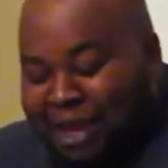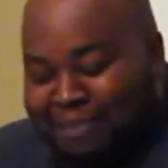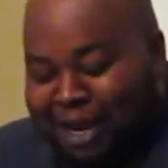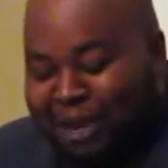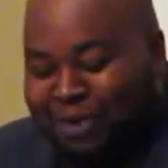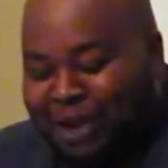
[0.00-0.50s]

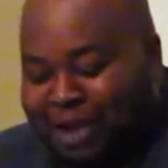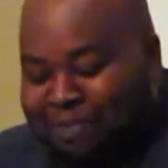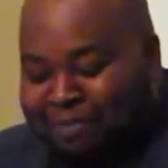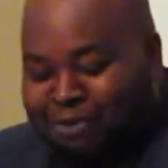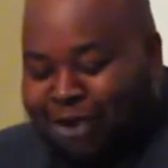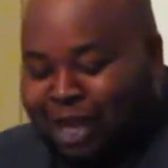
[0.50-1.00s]
But anyway,
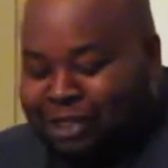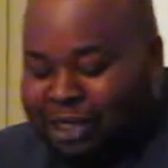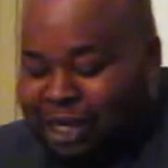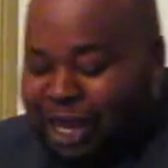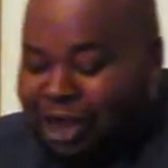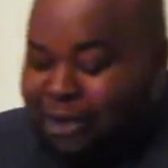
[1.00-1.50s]
my
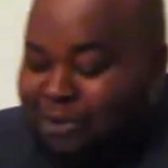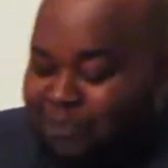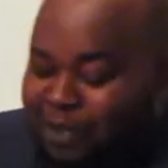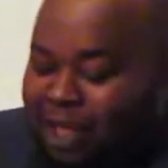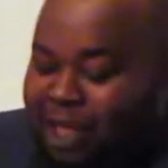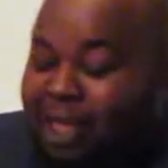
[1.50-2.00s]

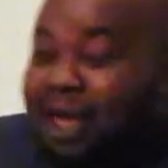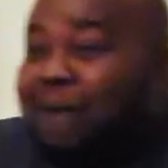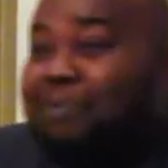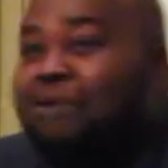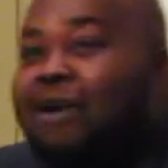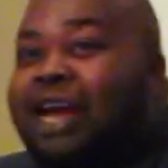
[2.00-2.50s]
rationale.
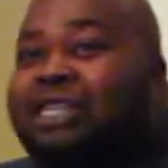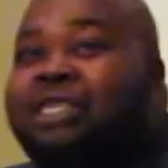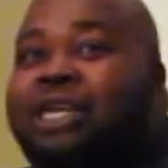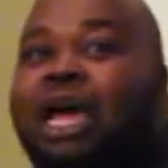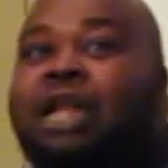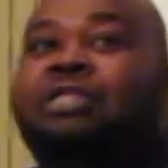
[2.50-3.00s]
My
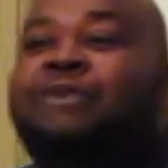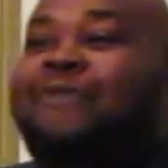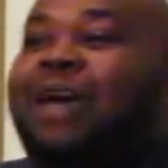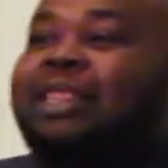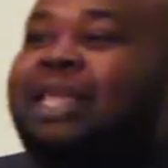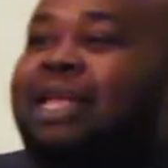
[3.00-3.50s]
rationale is the
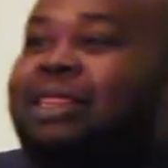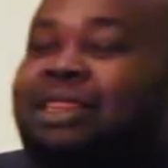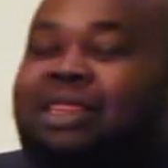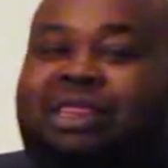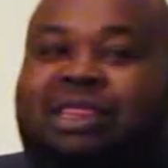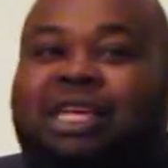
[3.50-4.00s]
fact
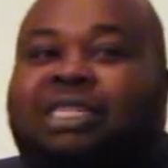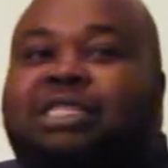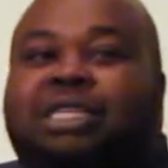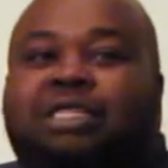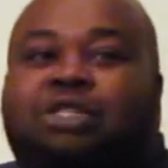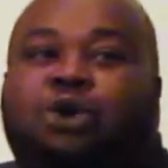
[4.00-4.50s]
that this
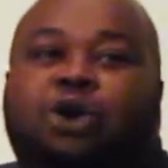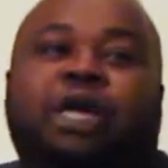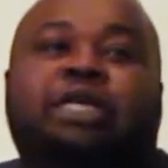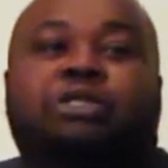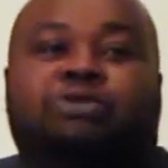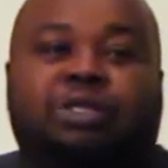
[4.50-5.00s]
is your
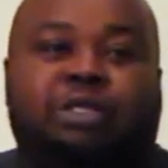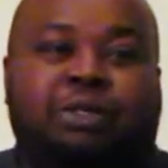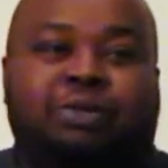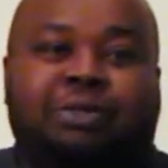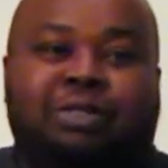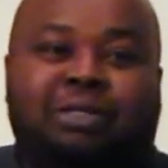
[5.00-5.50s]
history,
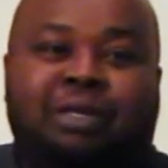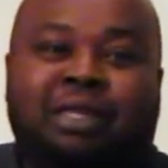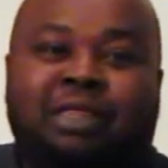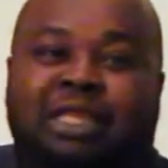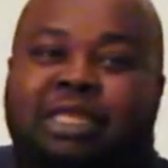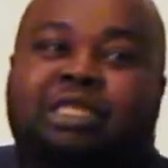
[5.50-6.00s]
students.
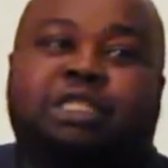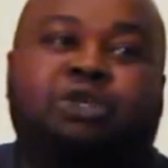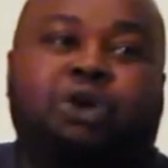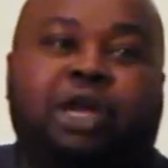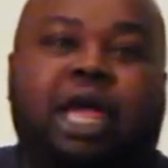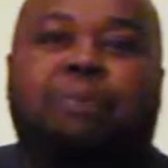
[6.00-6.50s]
This is
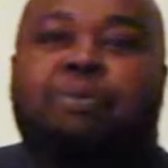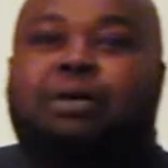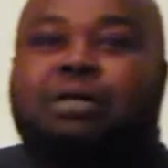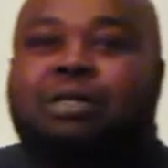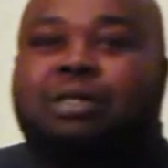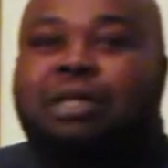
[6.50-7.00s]
your
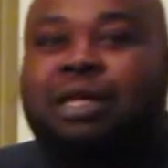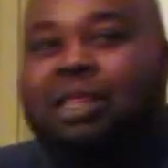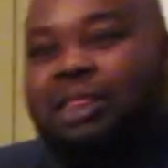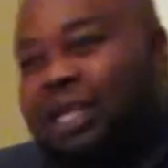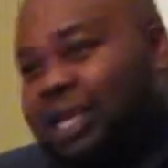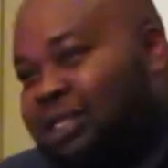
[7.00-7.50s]
neighborhood.
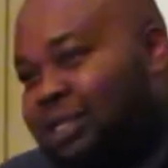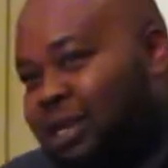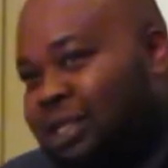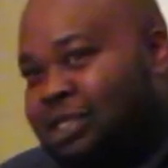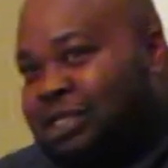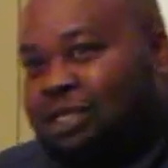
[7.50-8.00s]
These
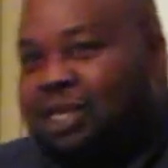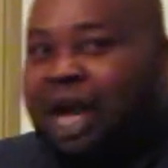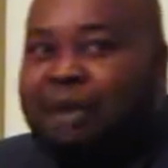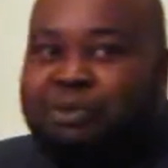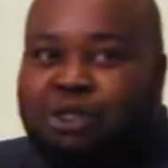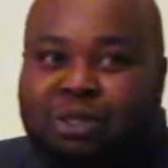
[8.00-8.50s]
are the
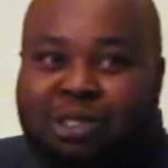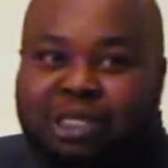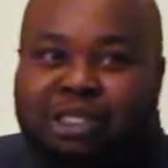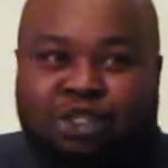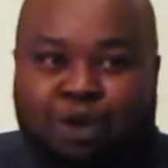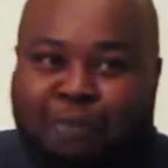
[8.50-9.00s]
stops.
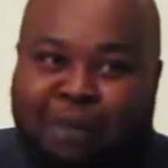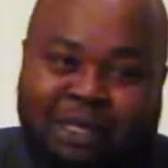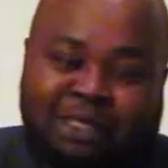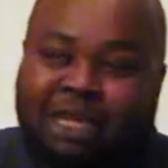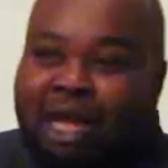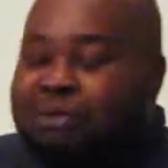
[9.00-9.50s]
This is your
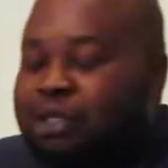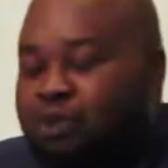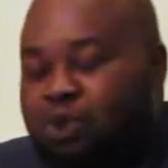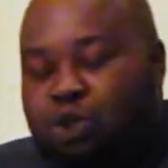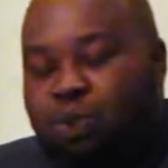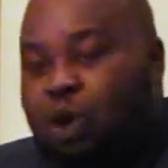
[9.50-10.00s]
bus stop. This
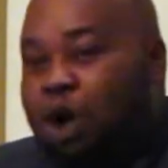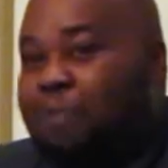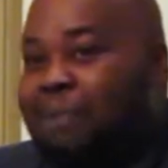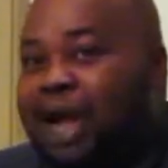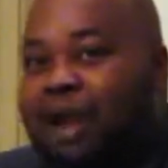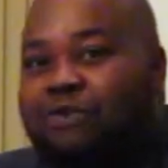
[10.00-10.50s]
is what you
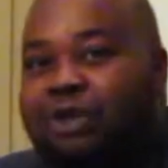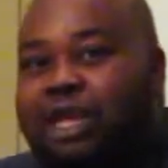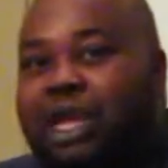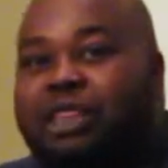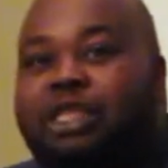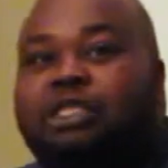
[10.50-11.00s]
walk by every
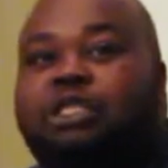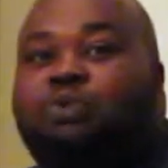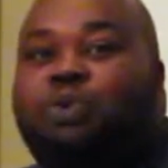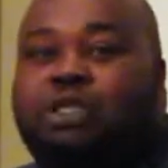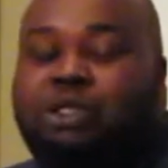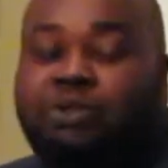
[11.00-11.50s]
day. This
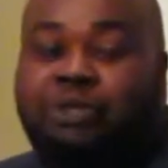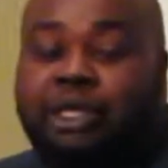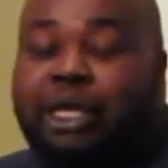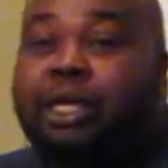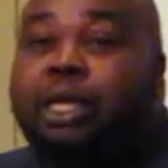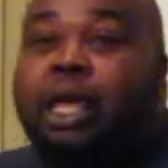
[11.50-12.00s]
is what you
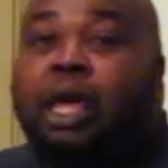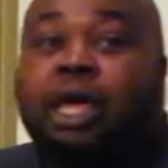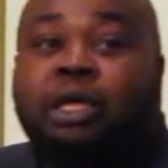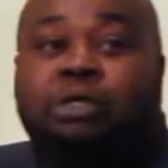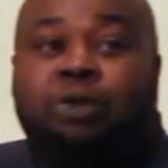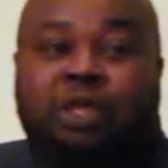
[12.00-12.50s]
see.
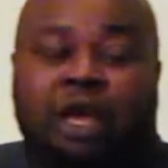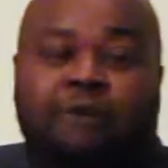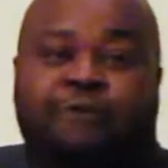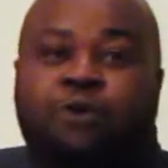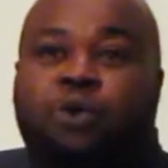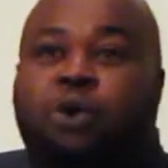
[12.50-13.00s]
So
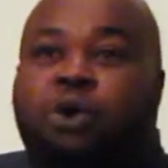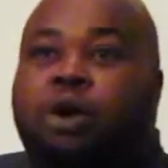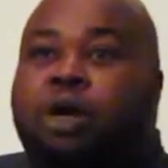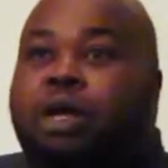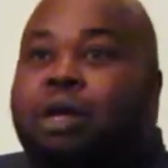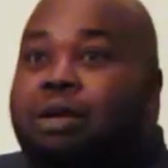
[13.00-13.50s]

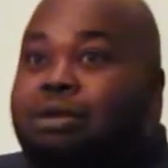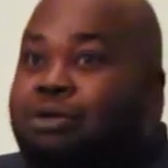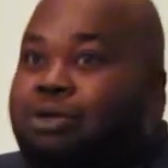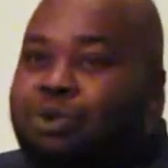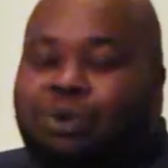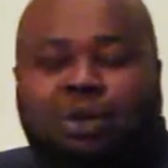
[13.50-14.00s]
therefore,
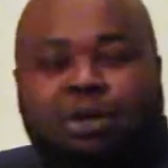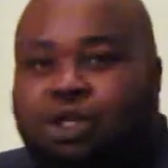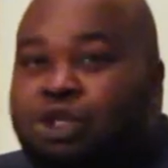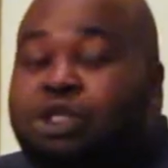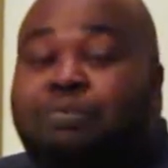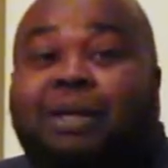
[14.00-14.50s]

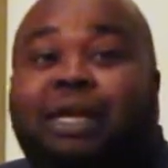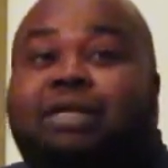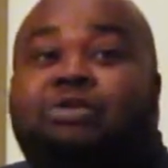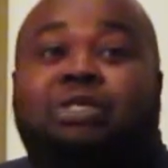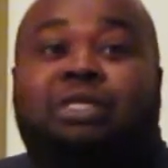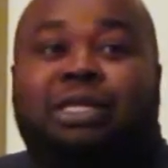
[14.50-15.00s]
you should be
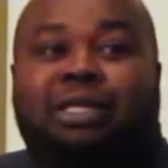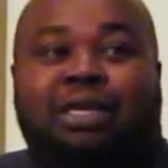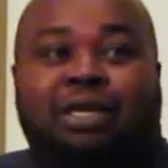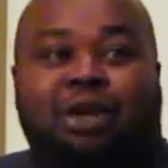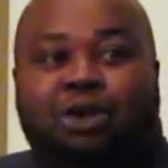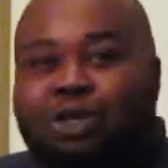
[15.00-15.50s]
interested.
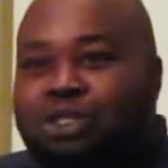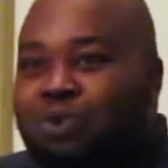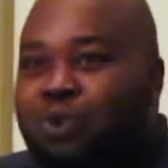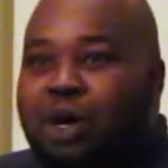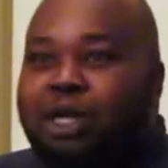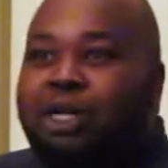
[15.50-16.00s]
You
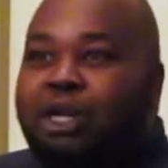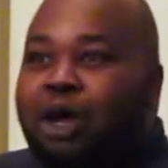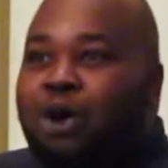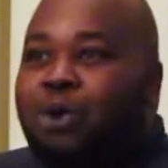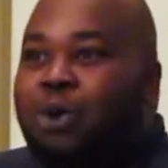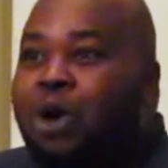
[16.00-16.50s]
should want to
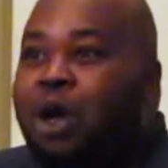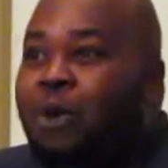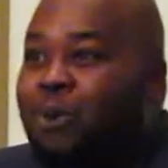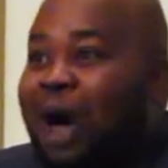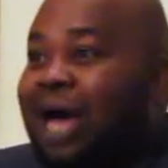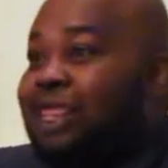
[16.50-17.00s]
know
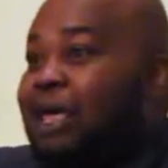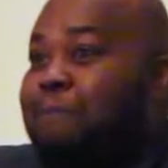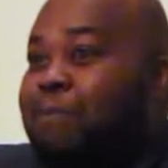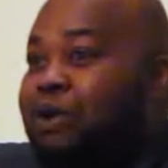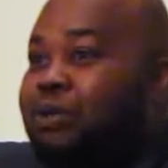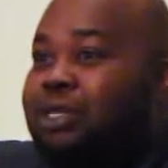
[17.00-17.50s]
why
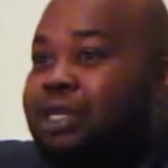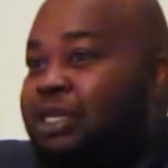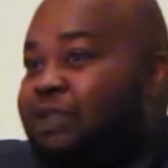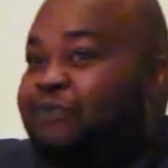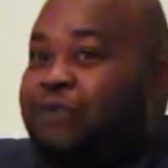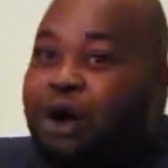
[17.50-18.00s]
that building
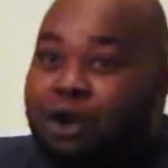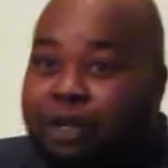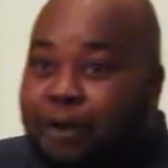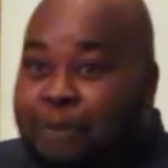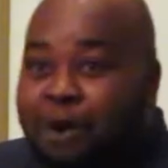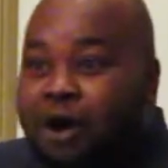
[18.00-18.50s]
is
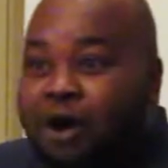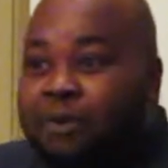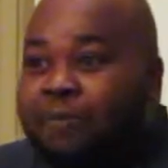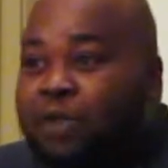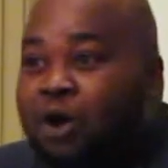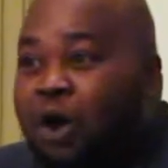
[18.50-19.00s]
falling
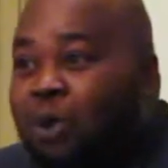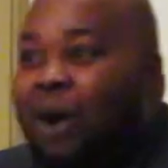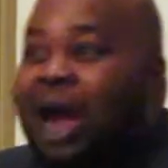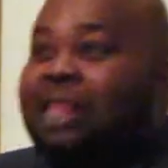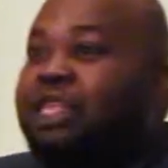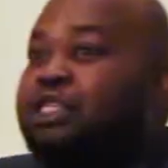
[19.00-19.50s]
apart, or
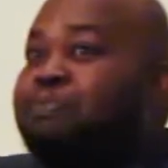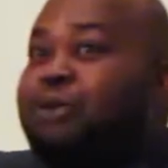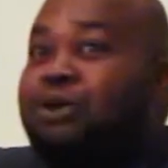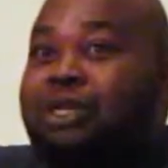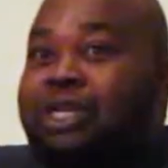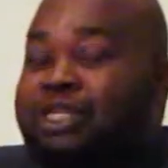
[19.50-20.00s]
why this
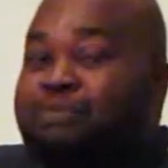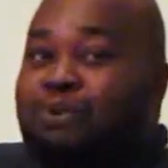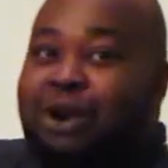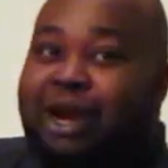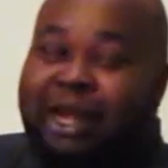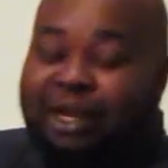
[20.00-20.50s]
building is
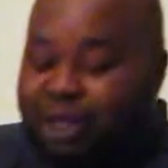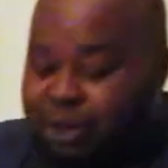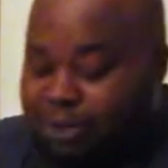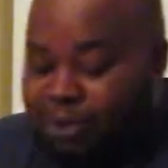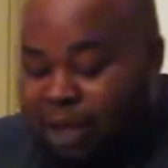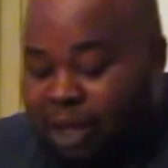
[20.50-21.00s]
brand
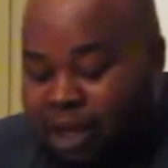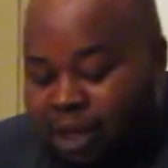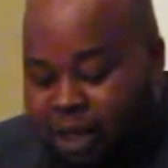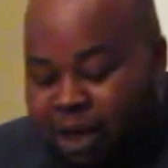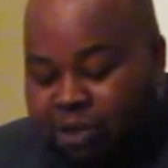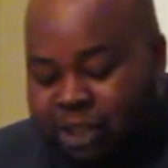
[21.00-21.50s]
new.
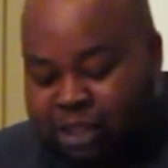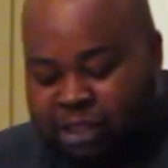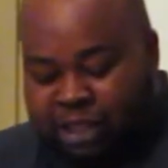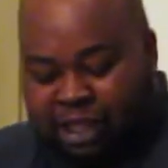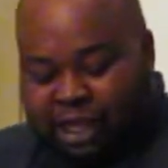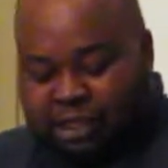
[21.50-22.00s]
These are
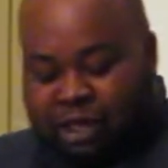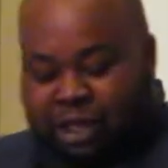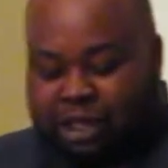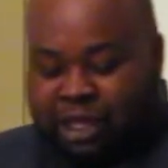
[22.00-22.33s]
the